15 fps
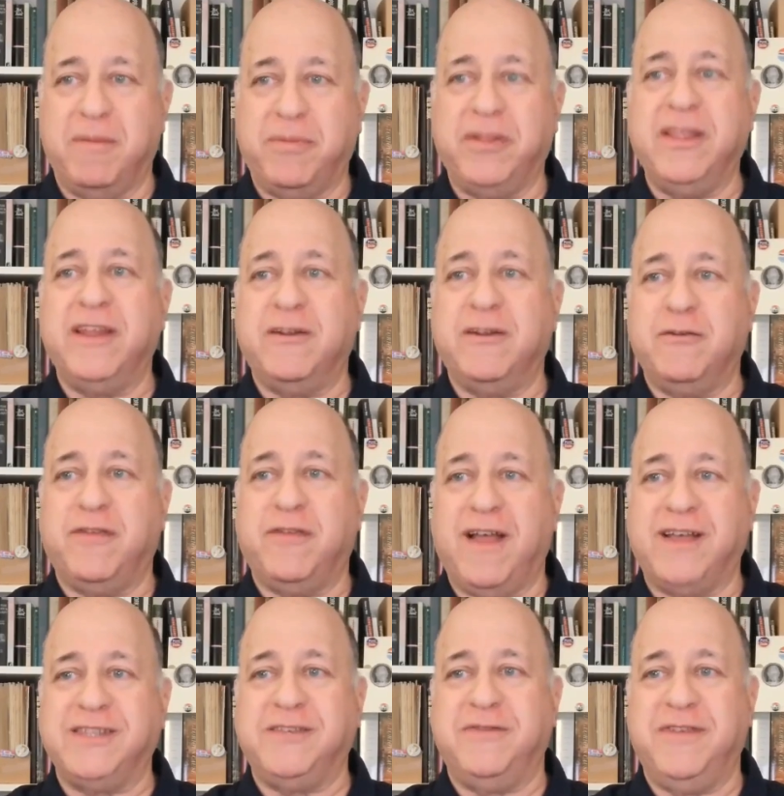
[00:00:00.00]
political
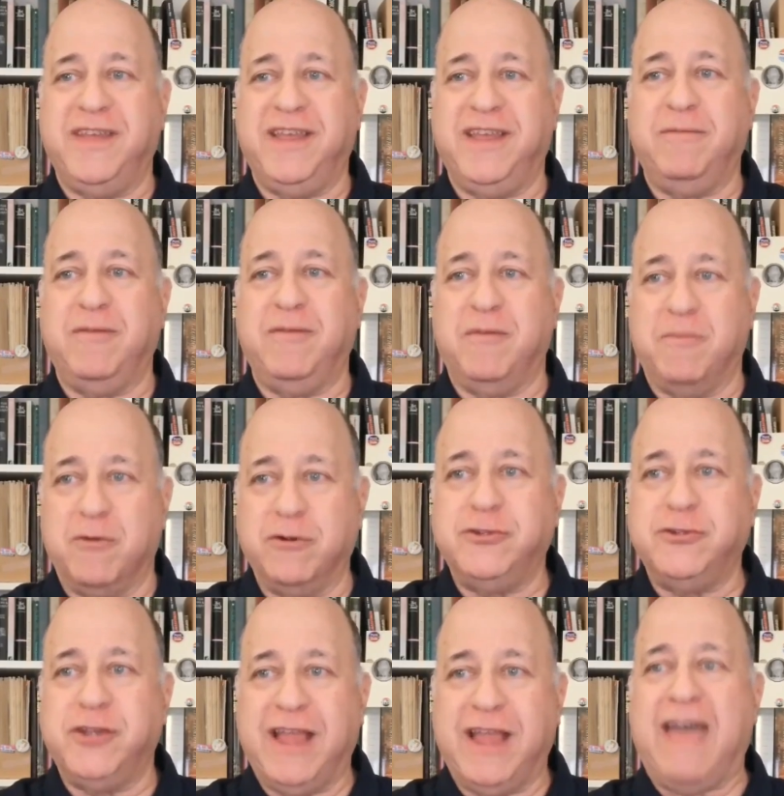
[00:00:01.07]
philosophy
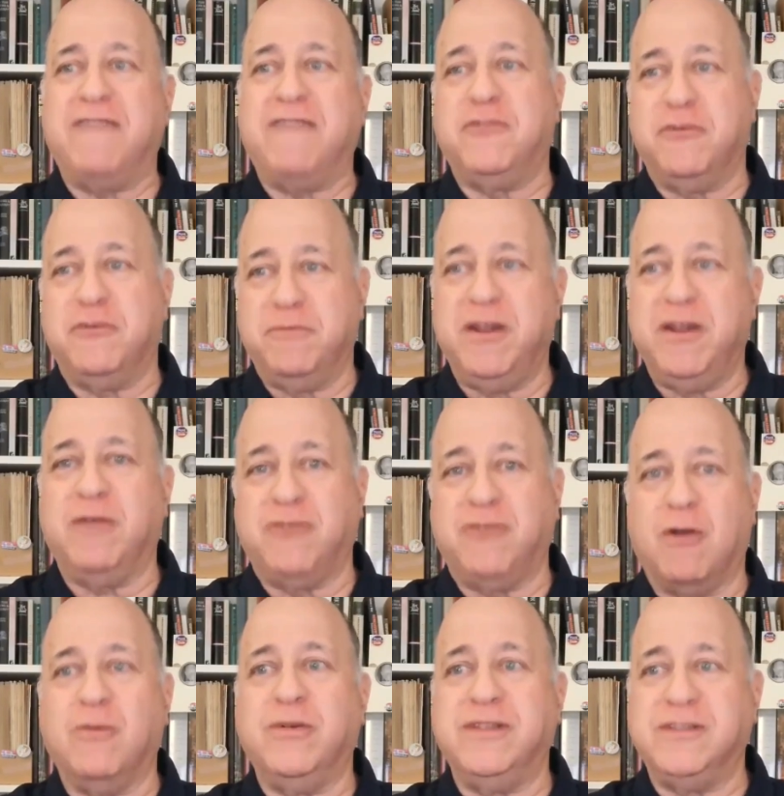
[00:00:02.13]
emerging after
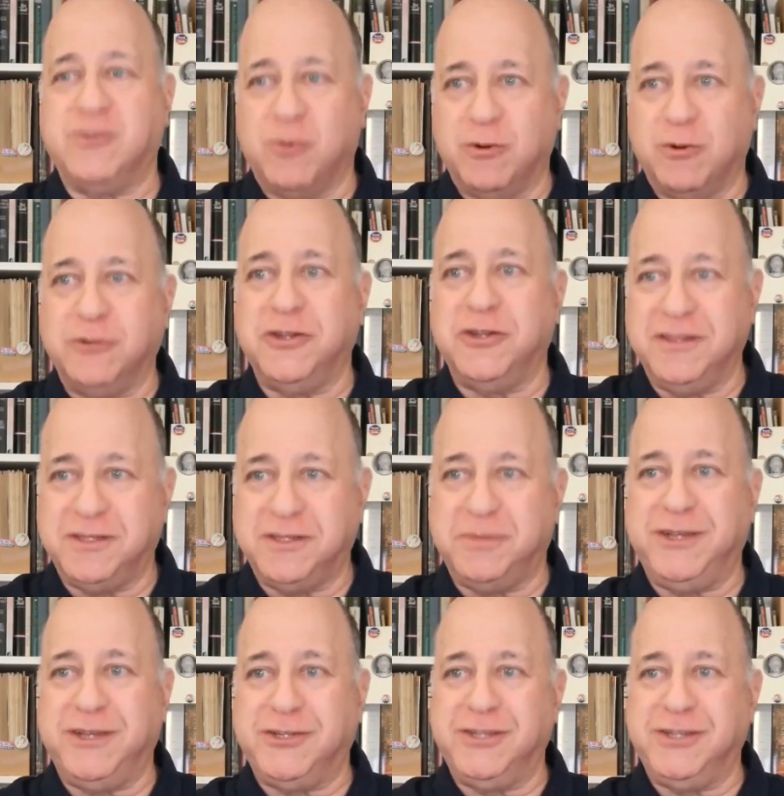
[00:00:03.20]
Darwin's Origin of the
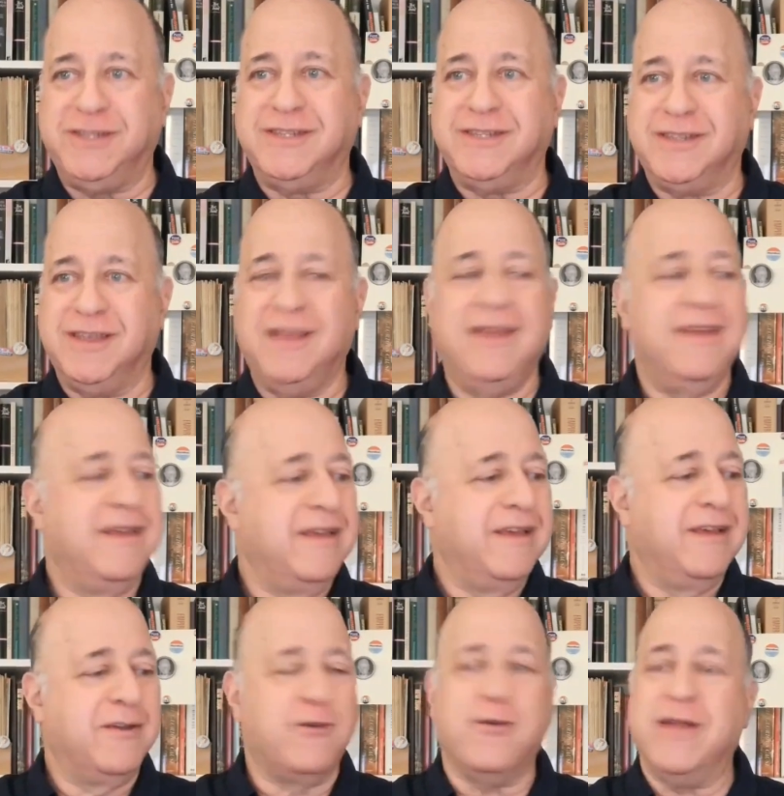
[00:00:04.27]
Species
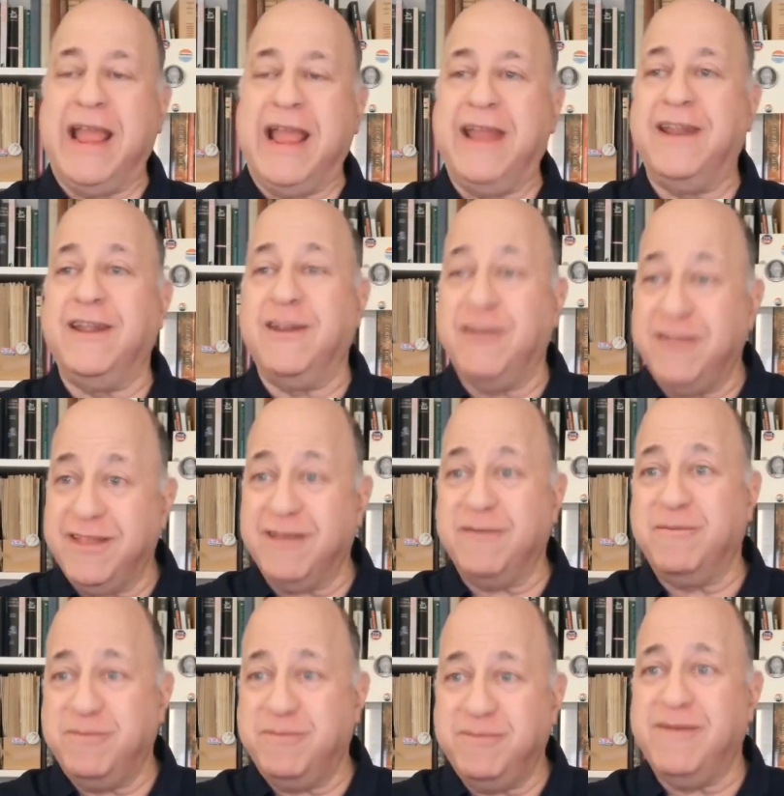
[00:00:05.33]
created the
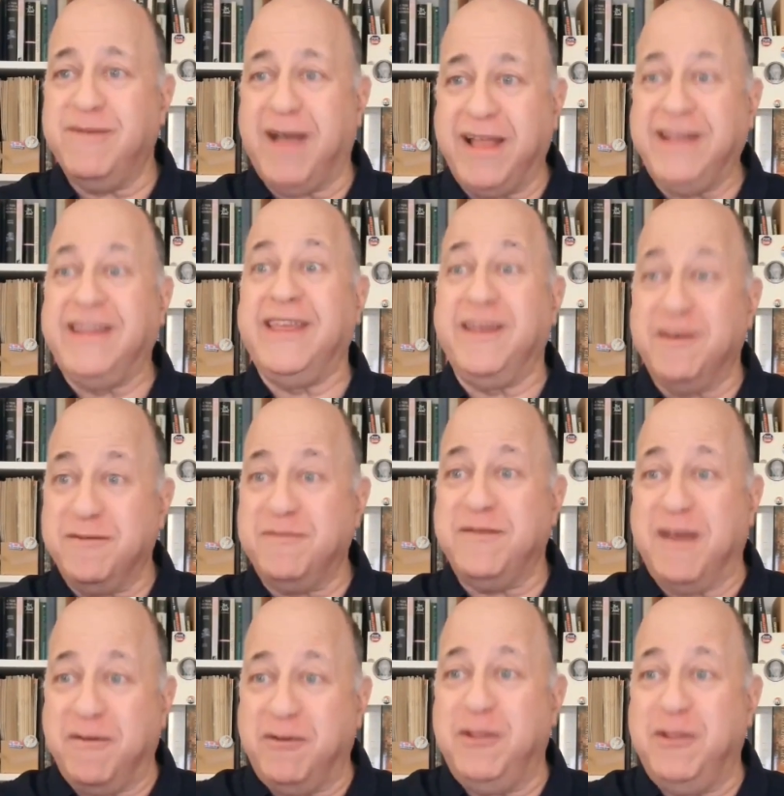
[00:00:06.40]
idea
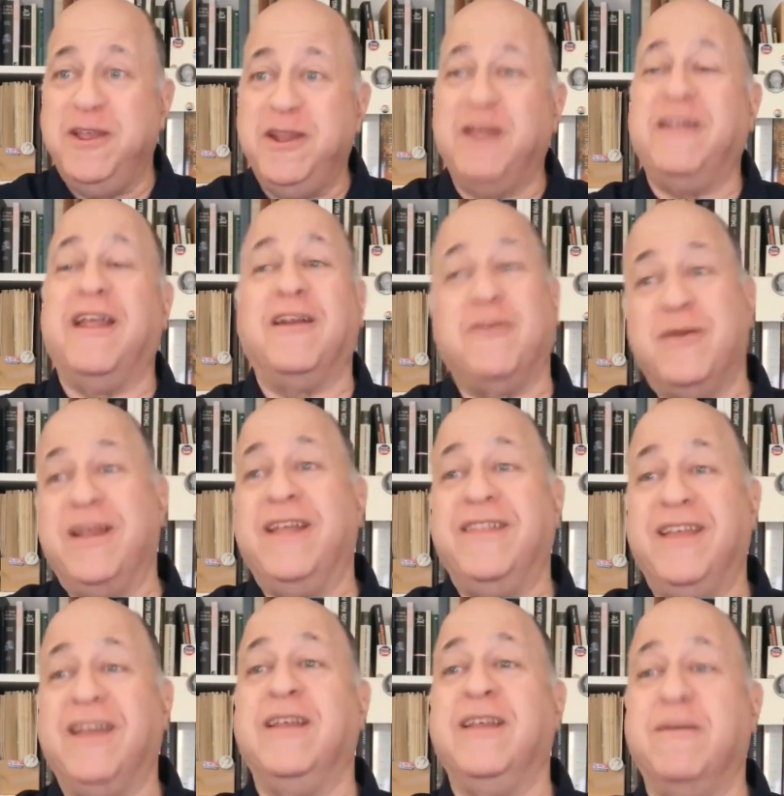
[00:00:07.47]
of not created
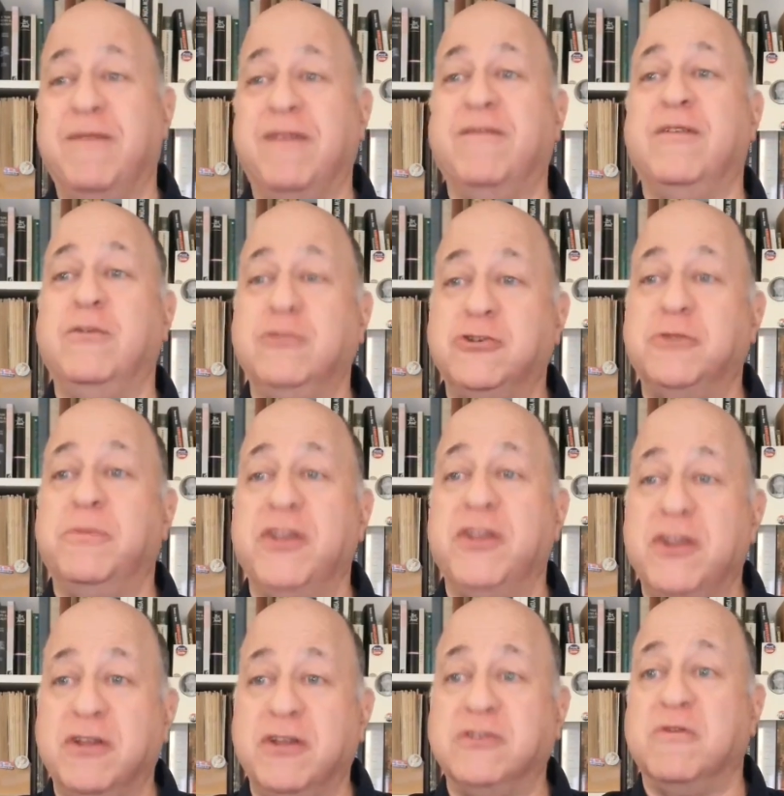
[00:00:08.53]
the idea of evolution, but
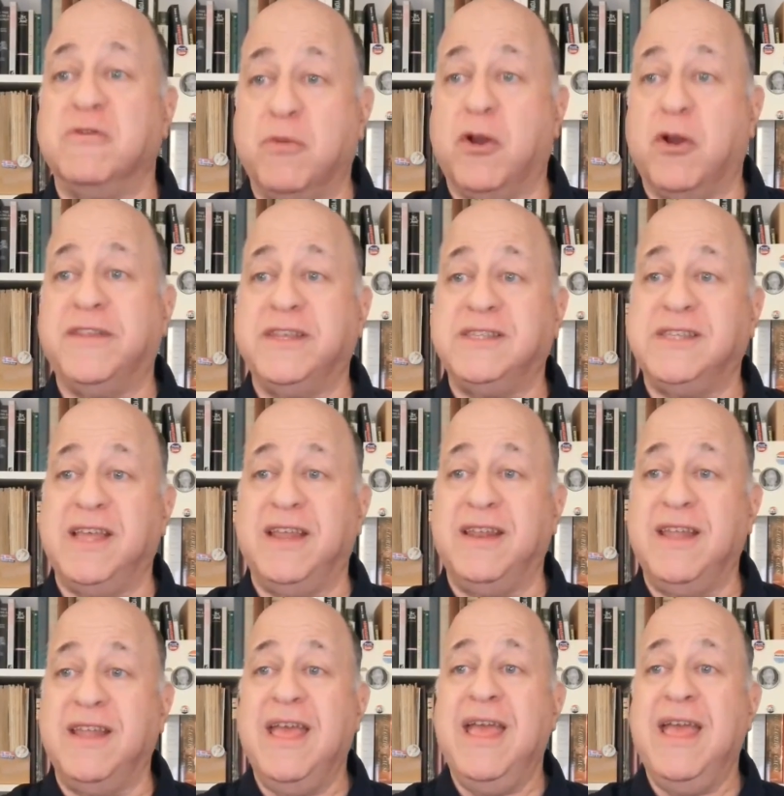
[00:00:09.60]
sort of brought this in,
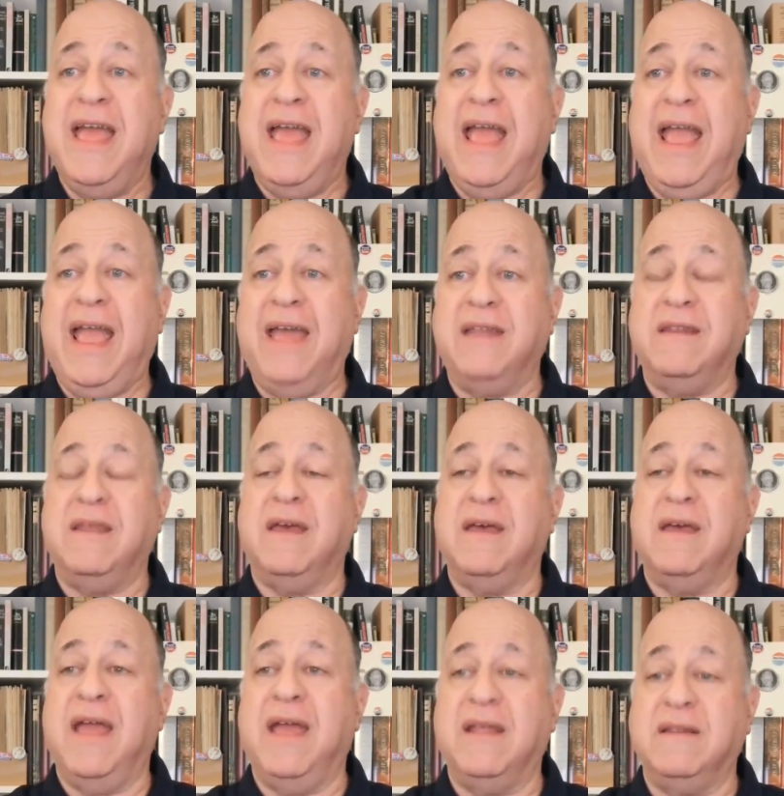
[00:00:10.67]
and
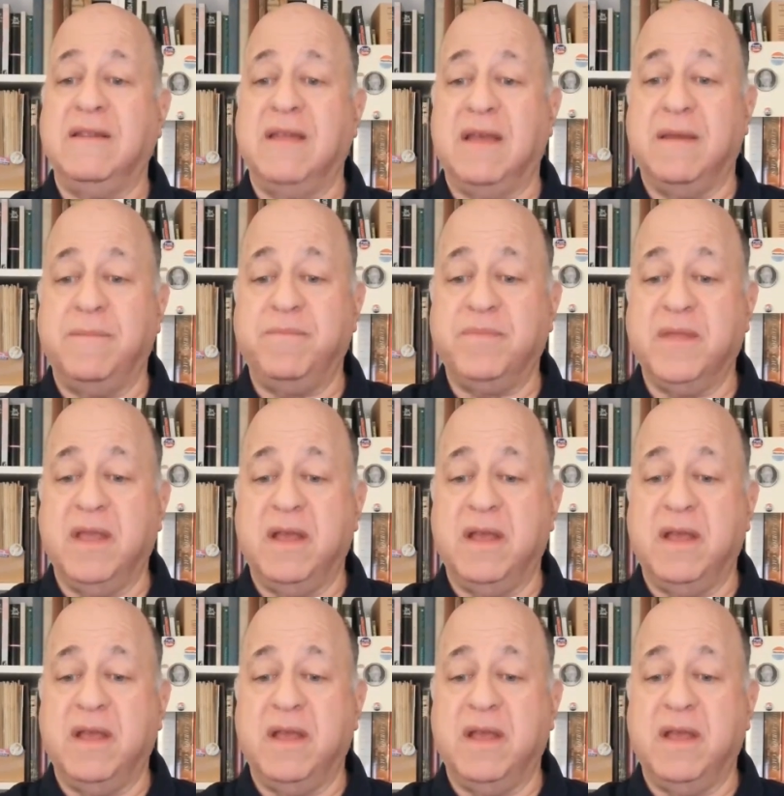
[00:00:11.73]
Herbert